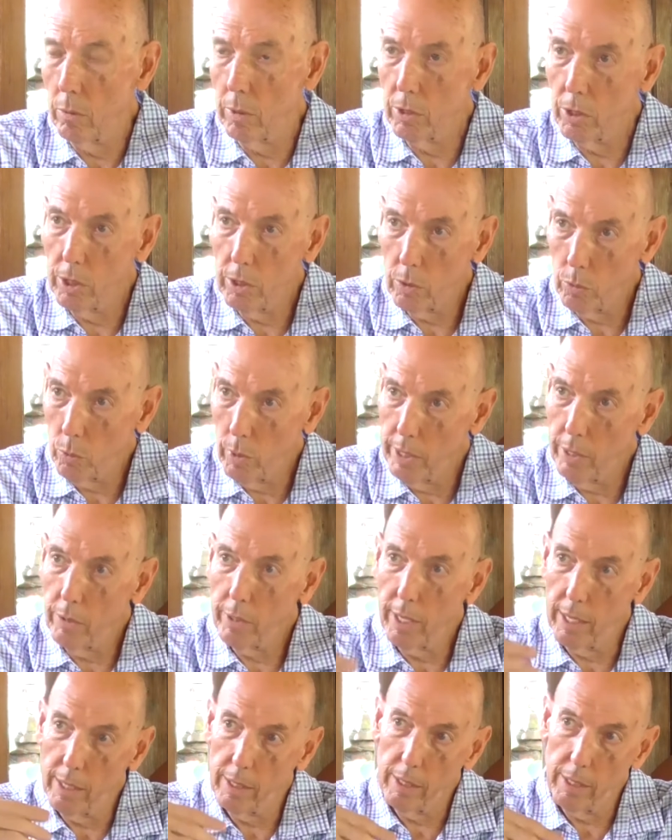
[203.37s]
which is where you
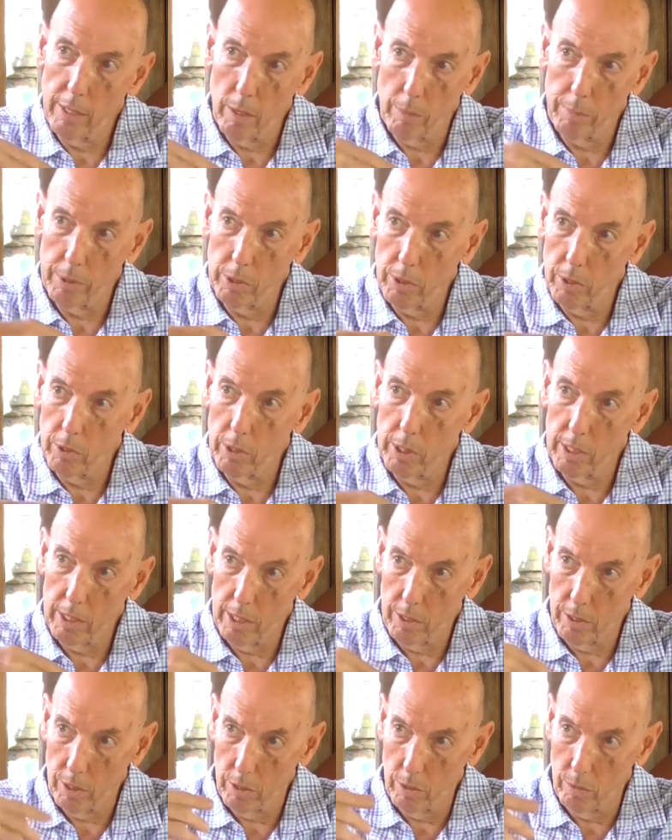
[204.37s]
get the
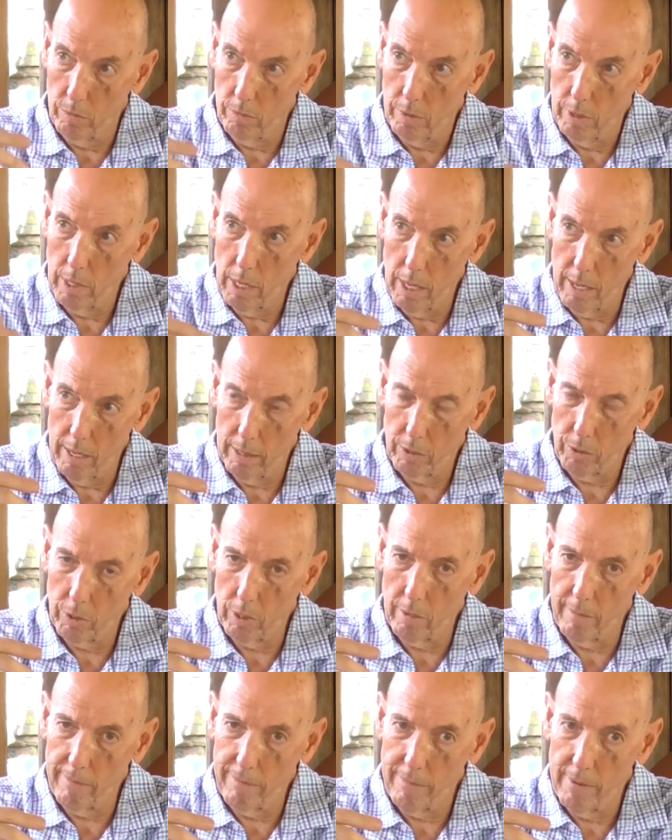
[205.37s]
opportunity to
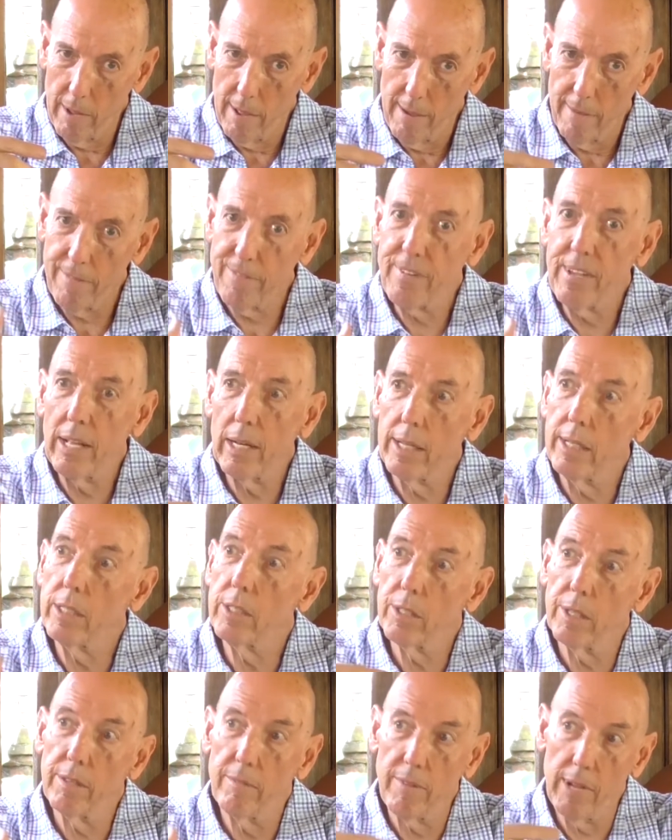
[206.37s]
sort of feel
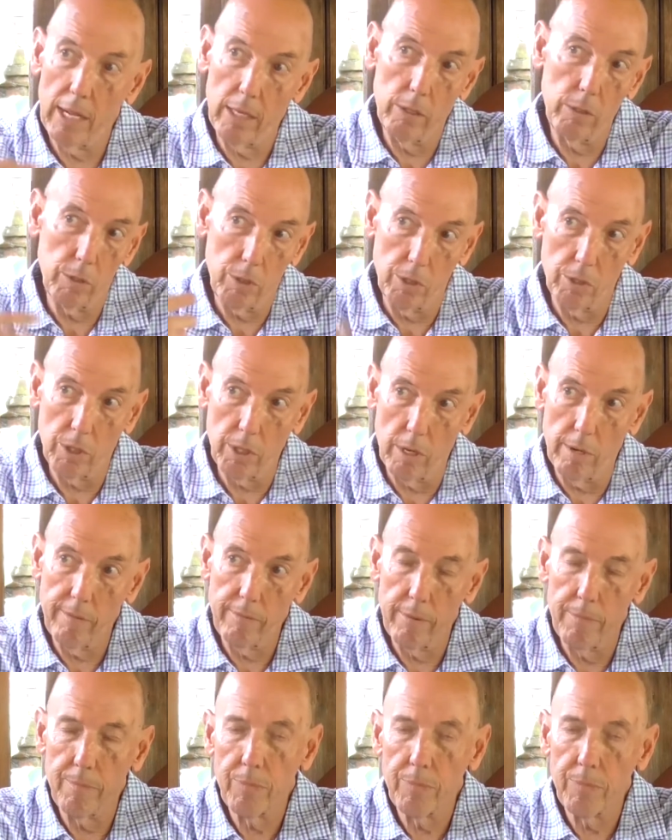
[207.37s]
into the values yourself.